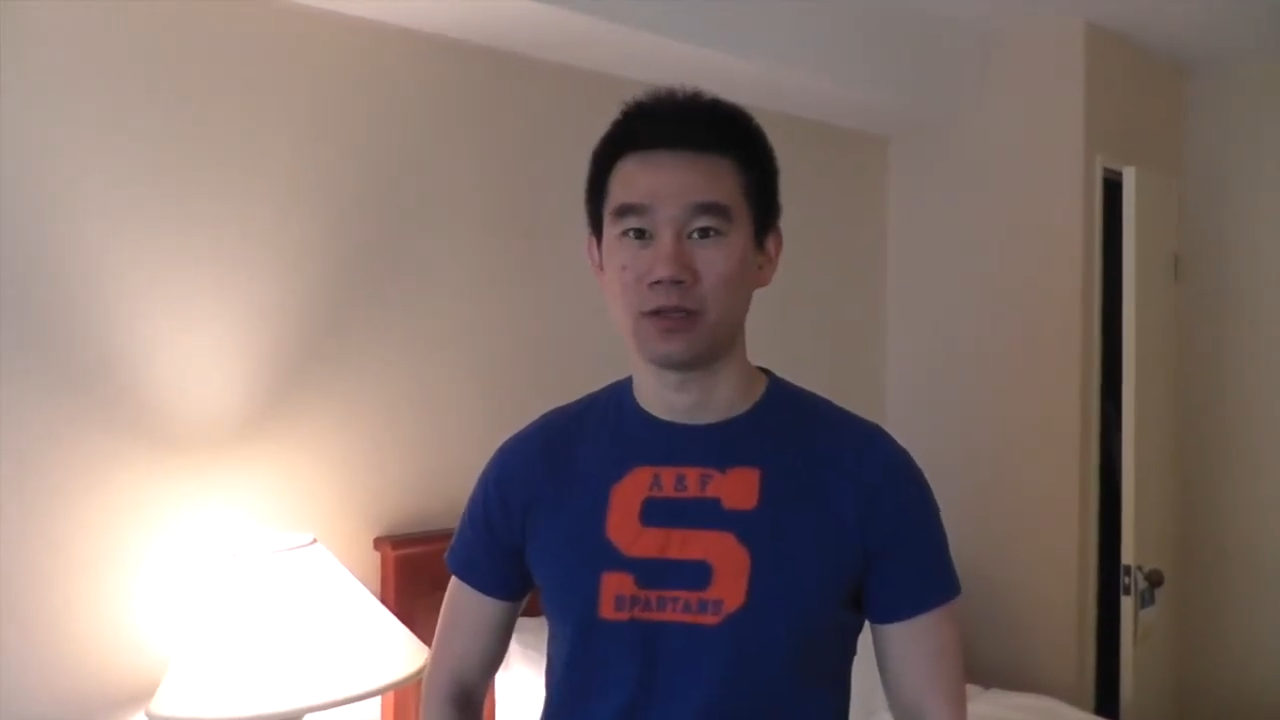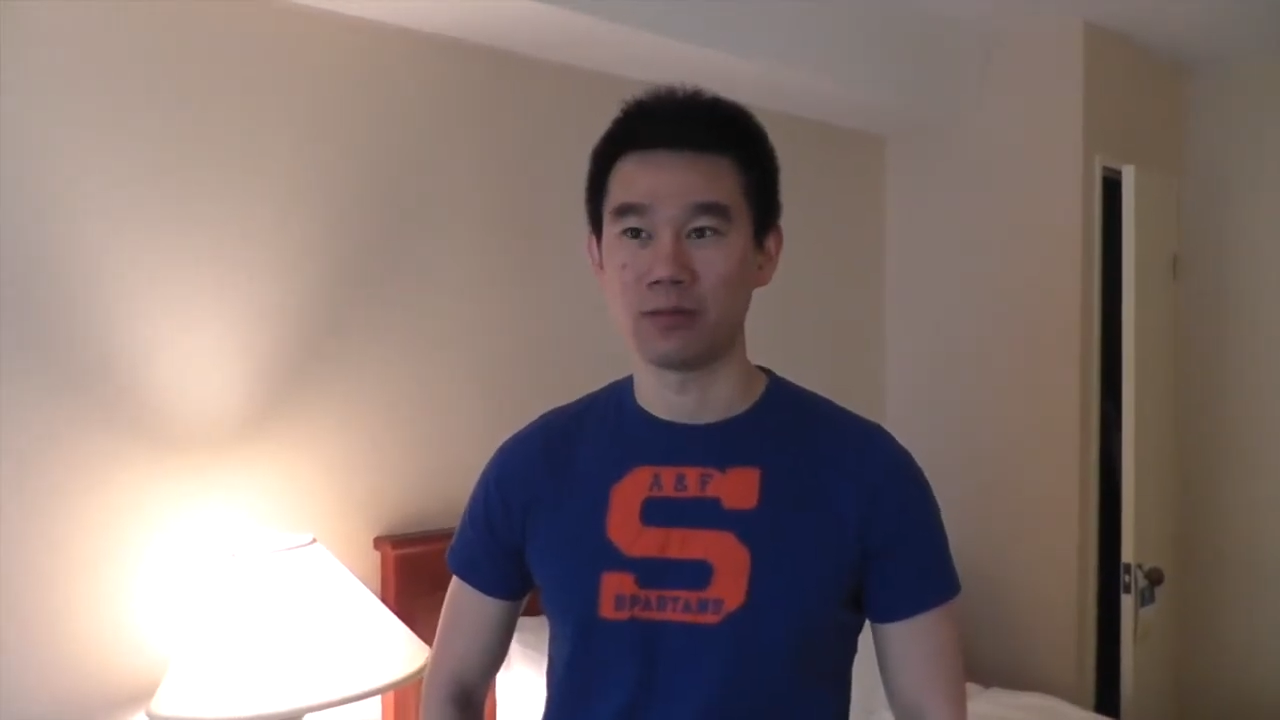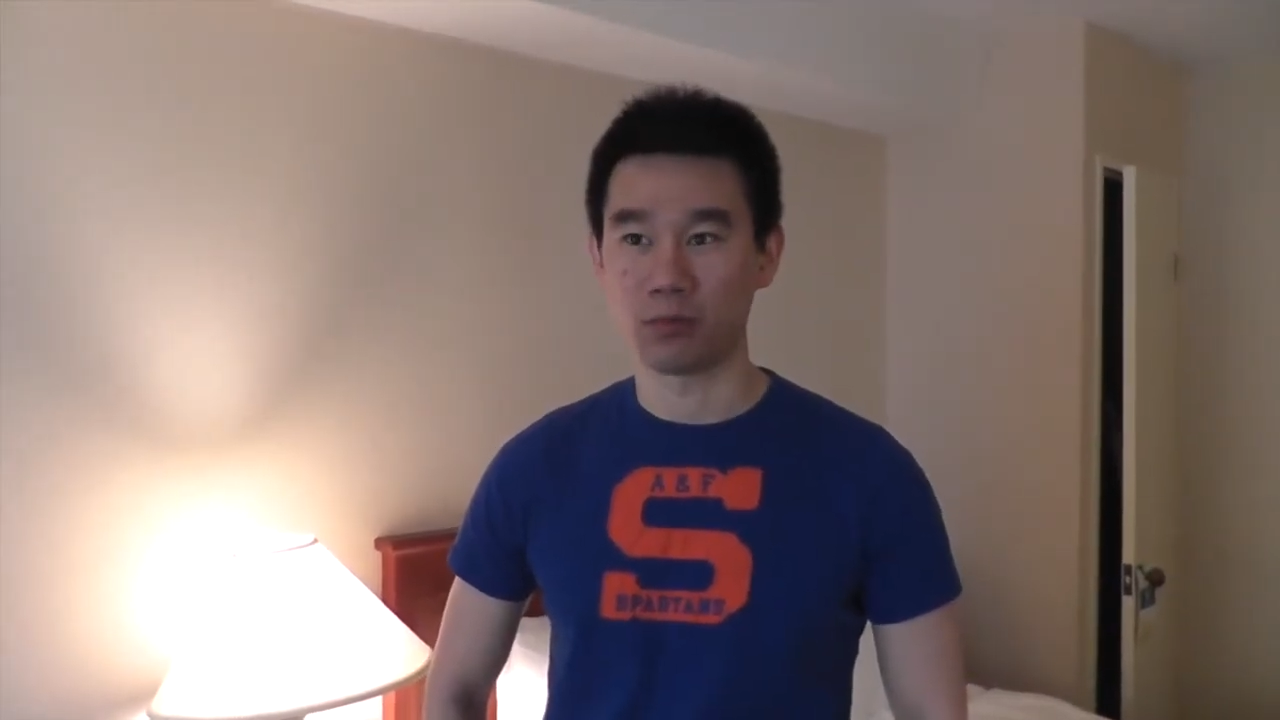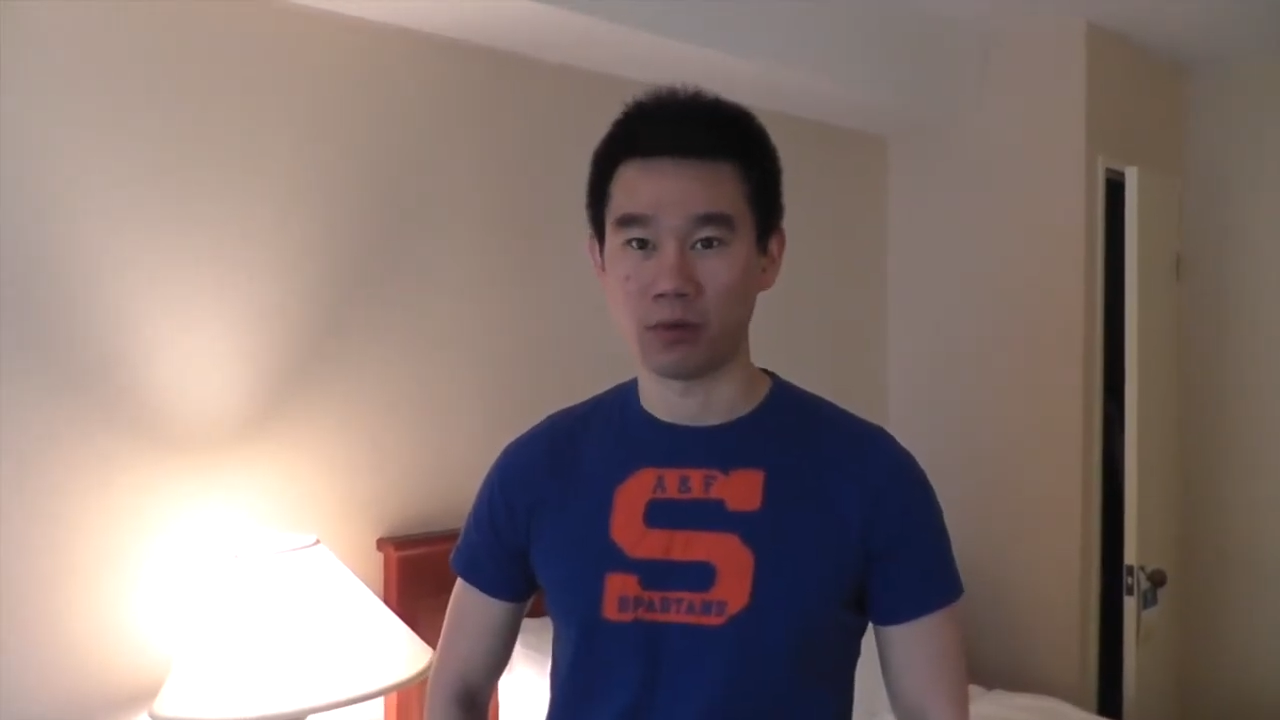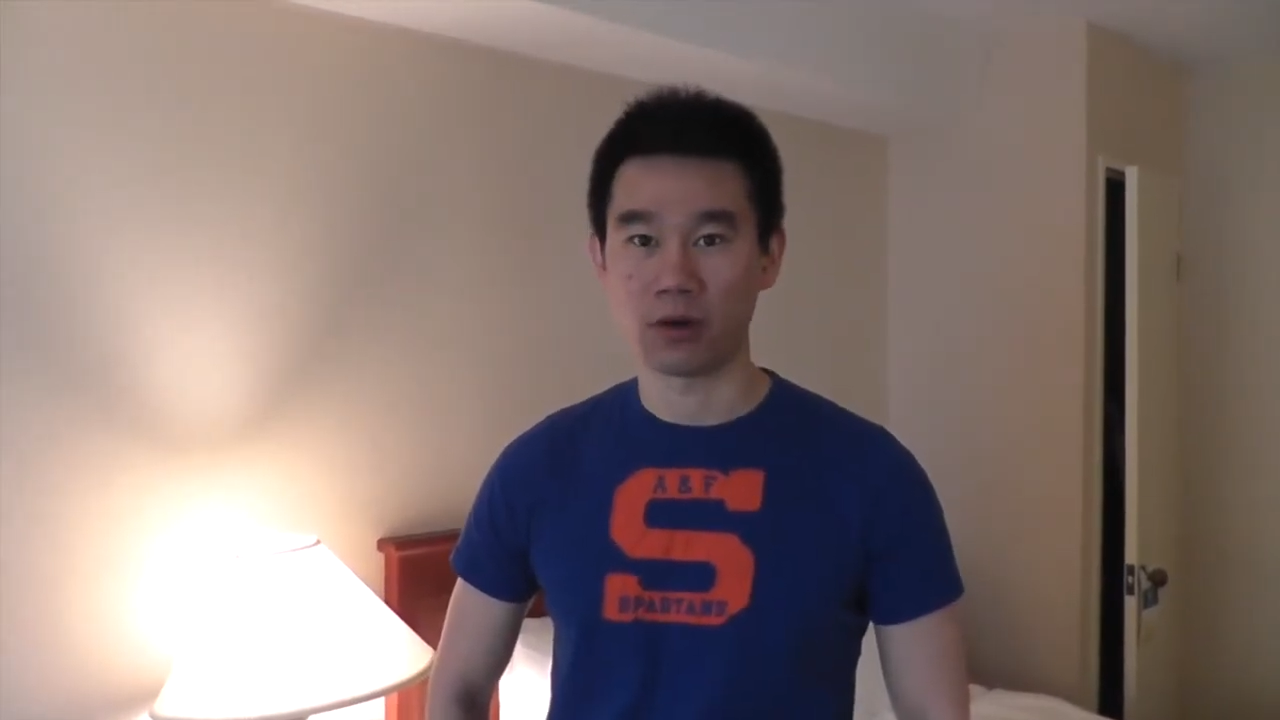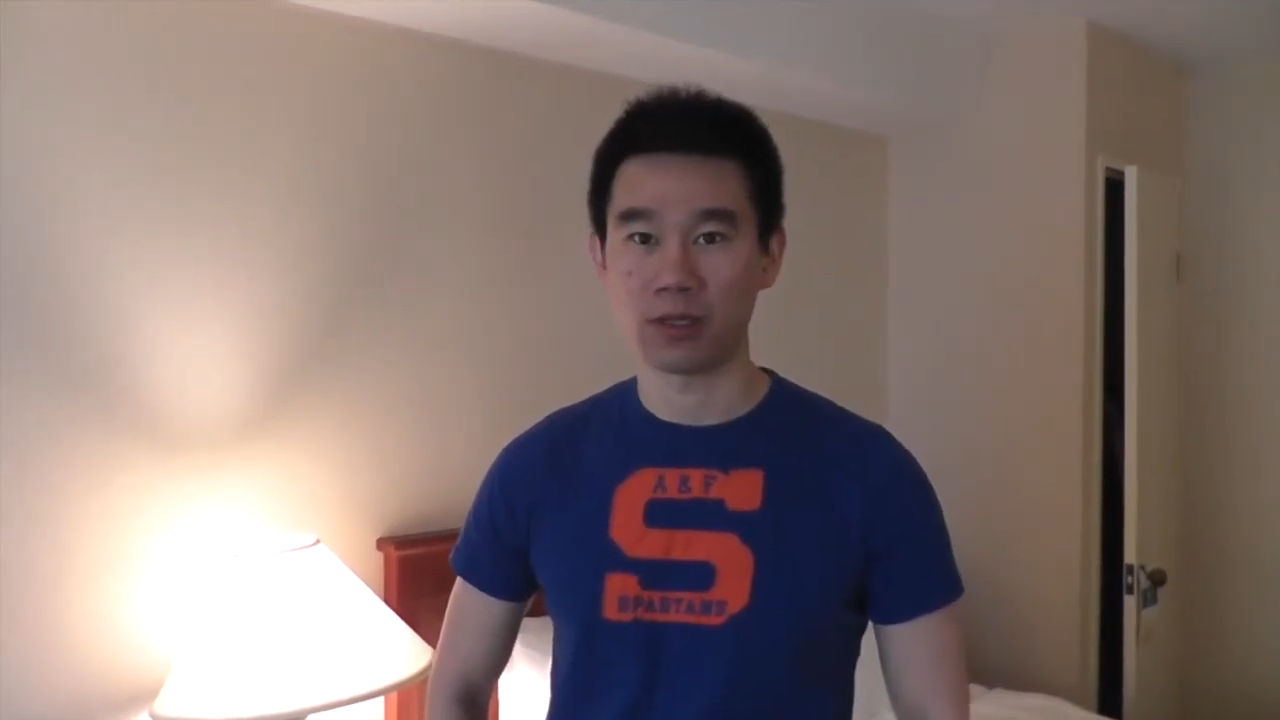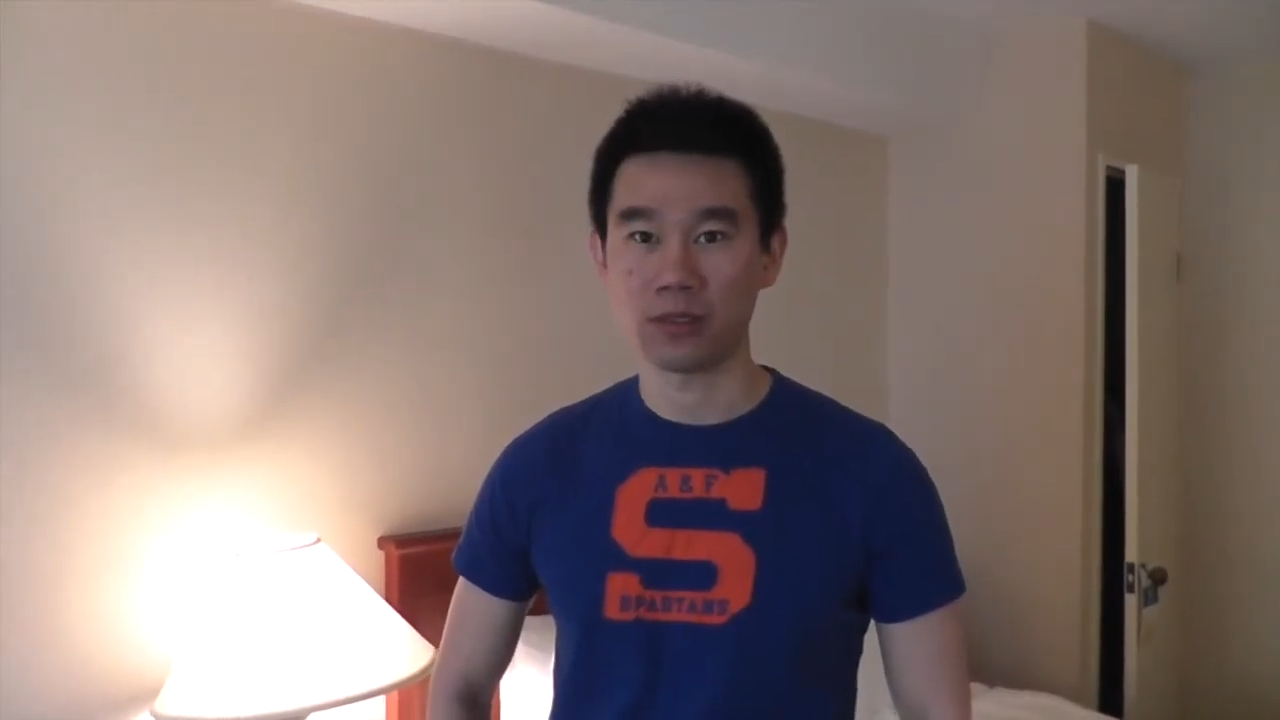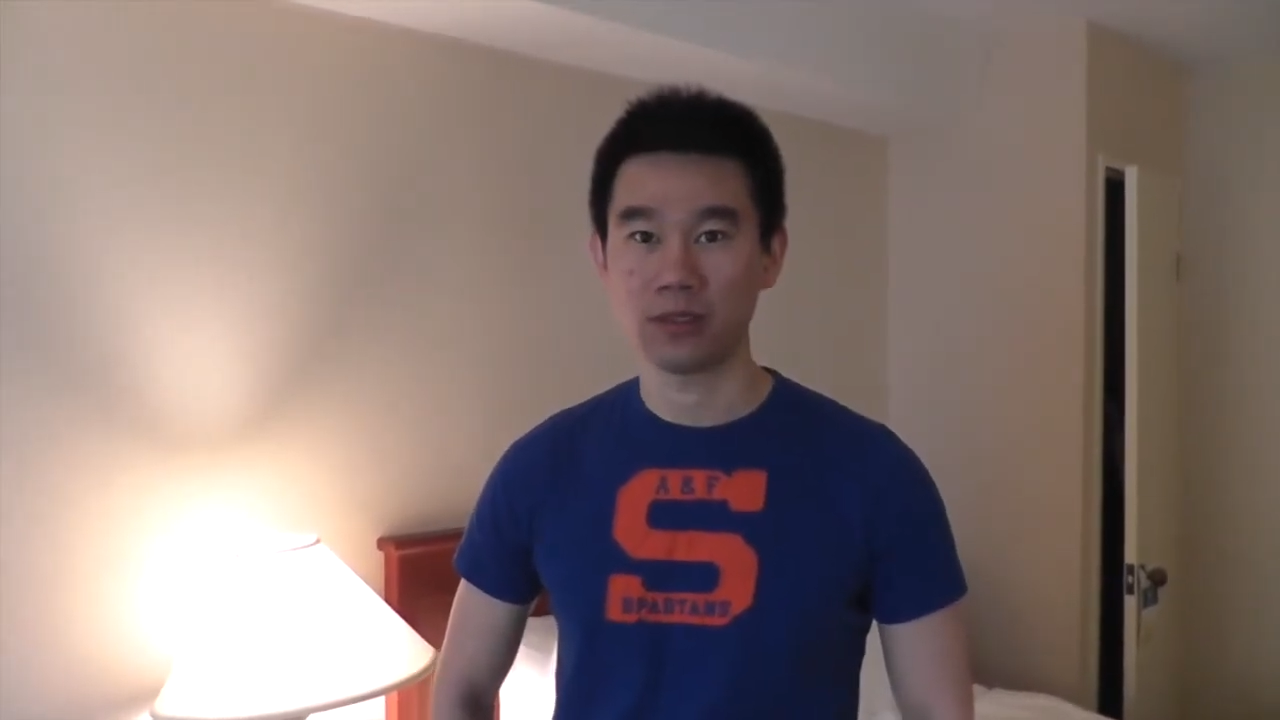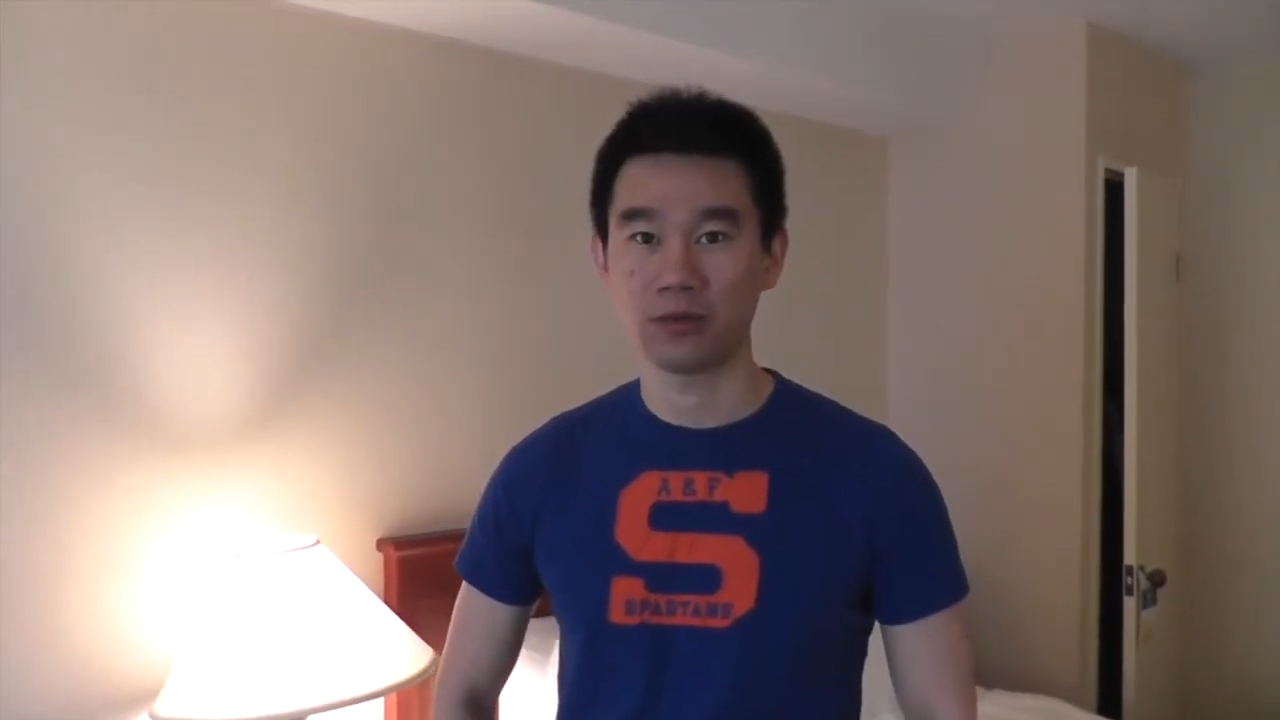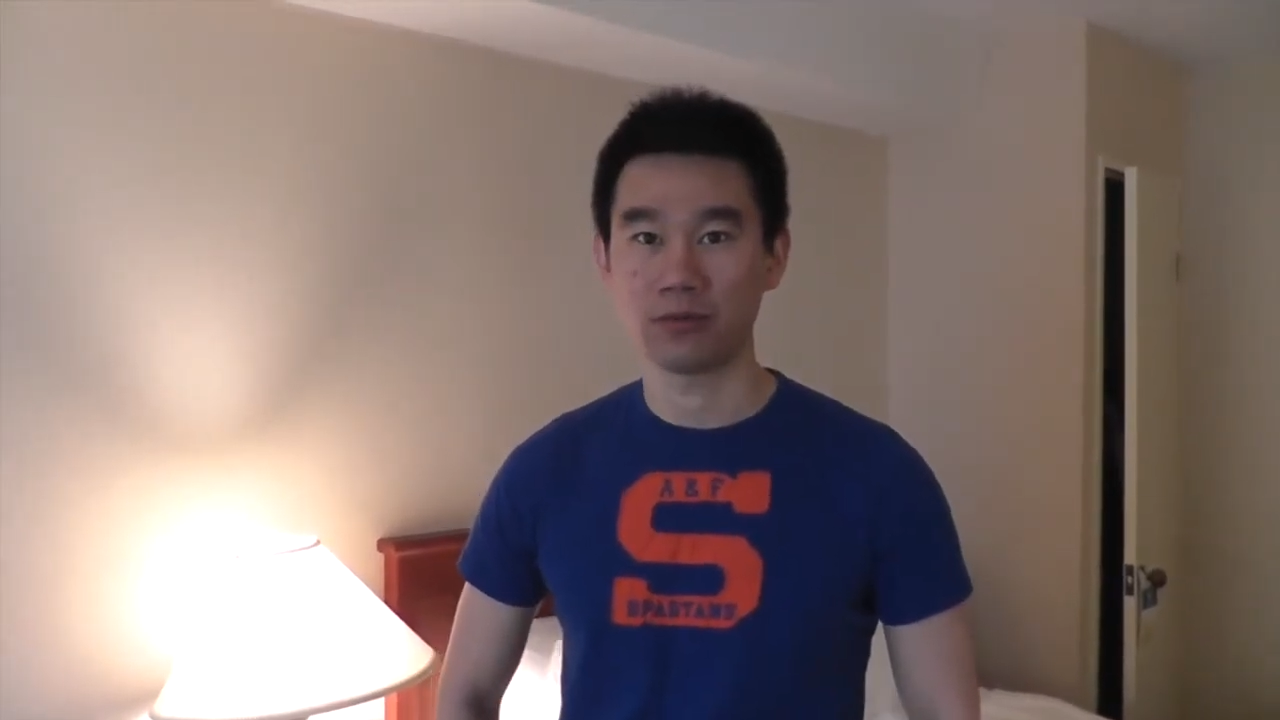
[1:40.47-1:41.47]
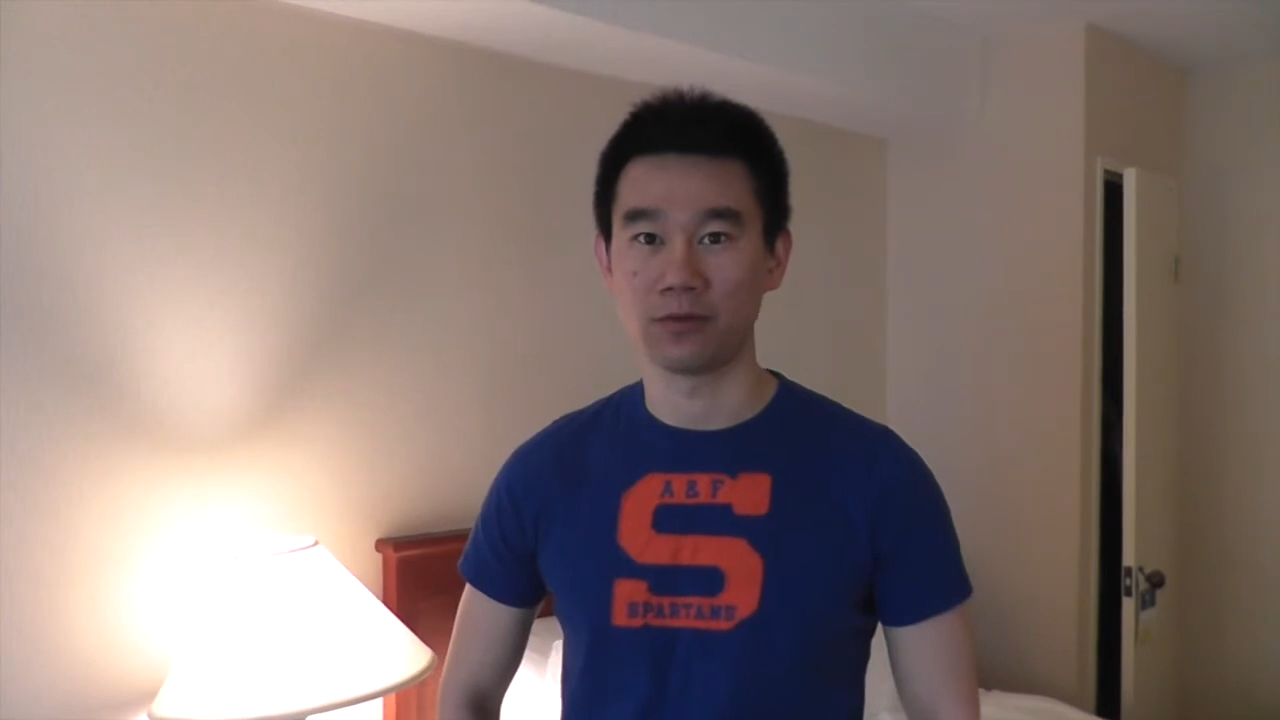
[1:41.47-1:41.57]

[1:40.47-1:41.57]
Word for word: important